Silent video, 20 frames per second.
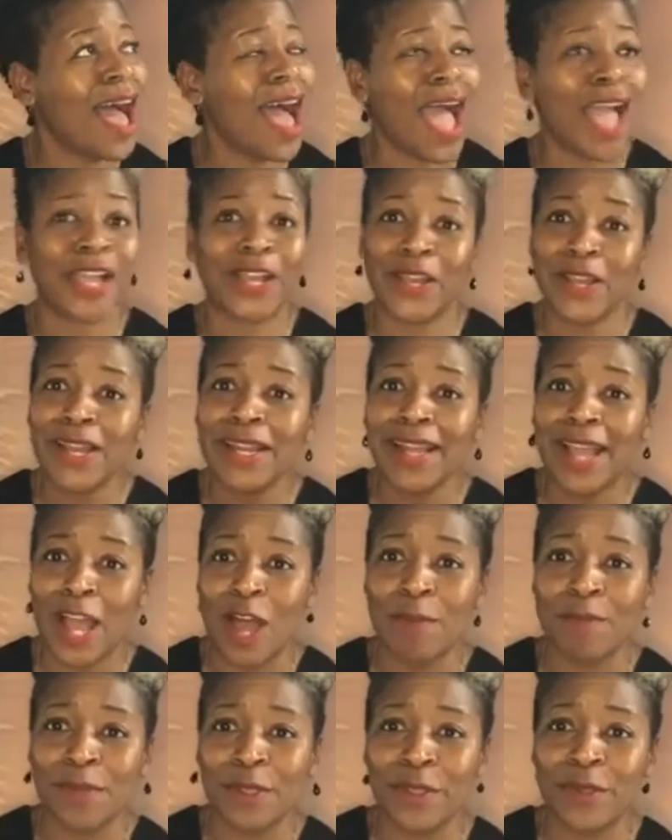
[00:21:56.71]
I could
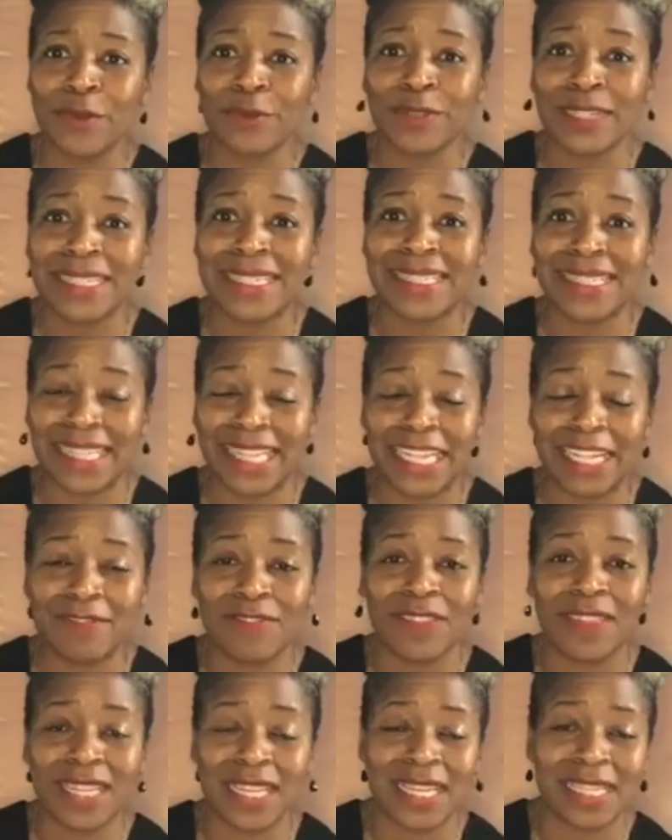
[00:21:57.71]
help you
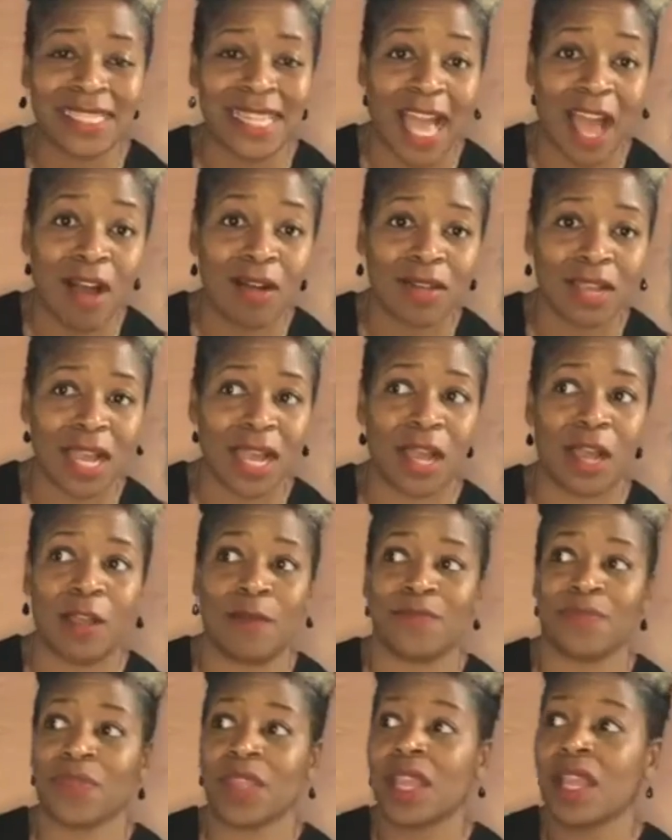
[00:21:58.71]
receive this
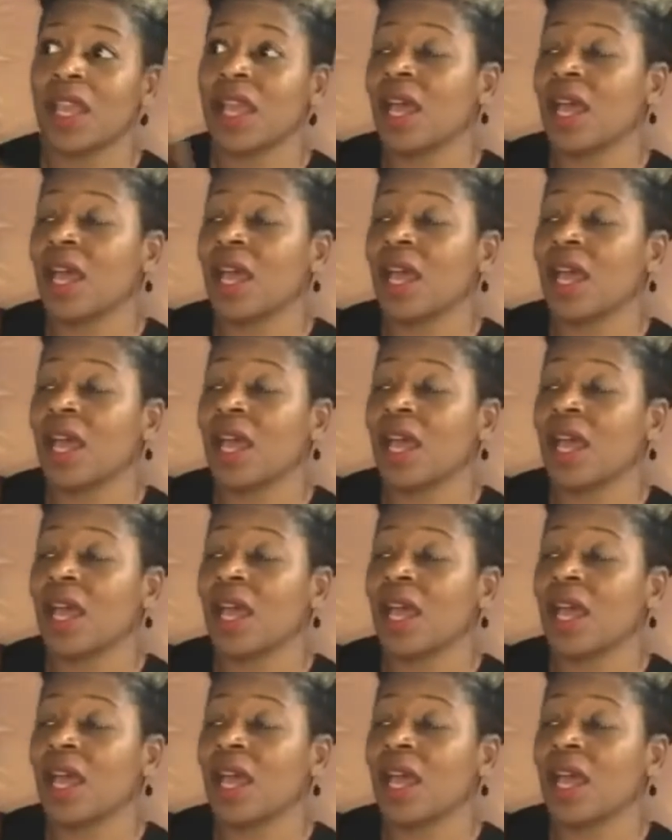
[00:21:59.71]
outcome